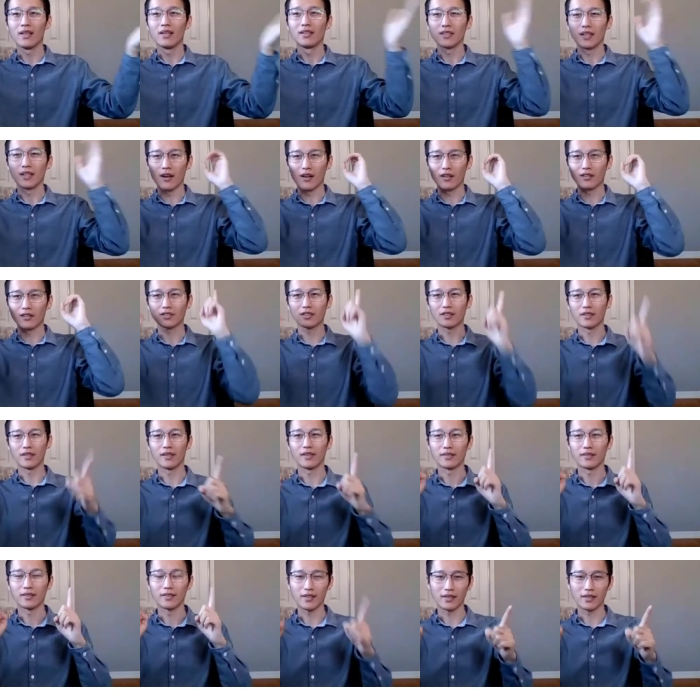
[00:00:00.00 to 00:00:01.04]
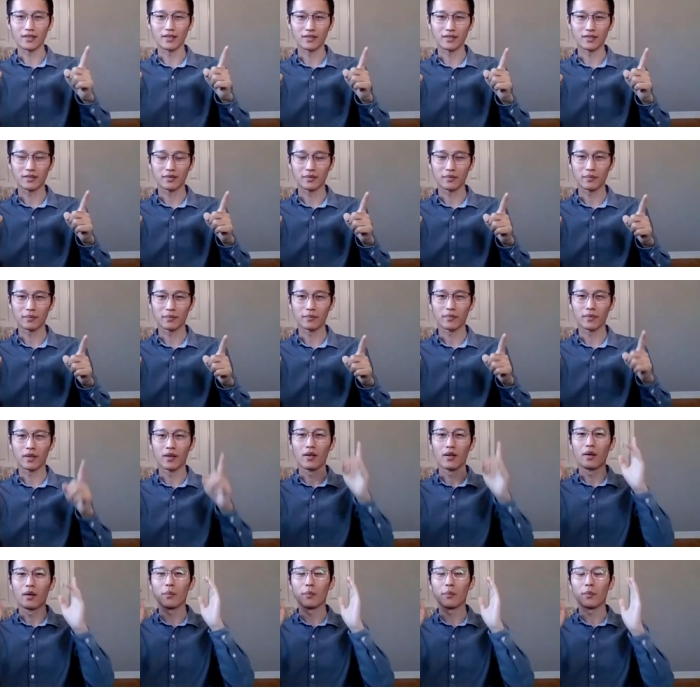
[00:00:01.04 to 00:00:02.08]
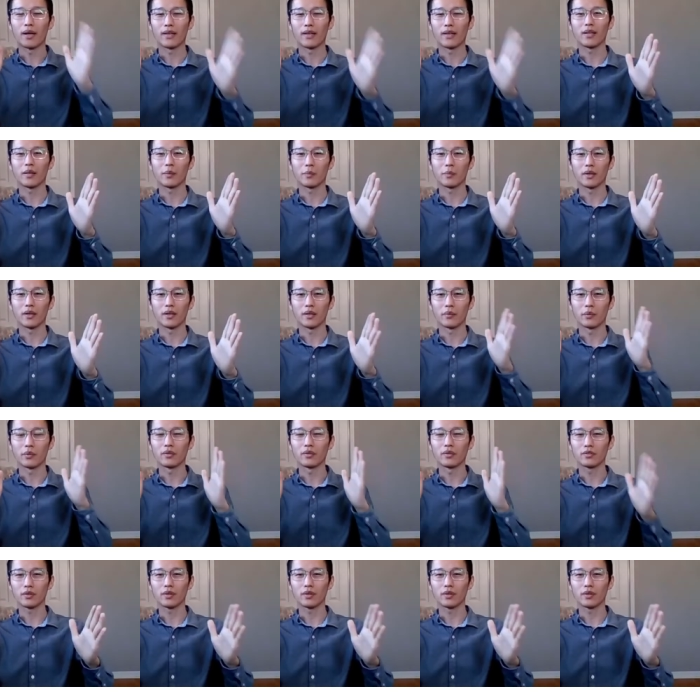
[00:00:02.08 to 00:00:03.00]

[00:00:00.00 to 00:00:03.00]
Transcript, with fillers: The answer is yes. My name is Wen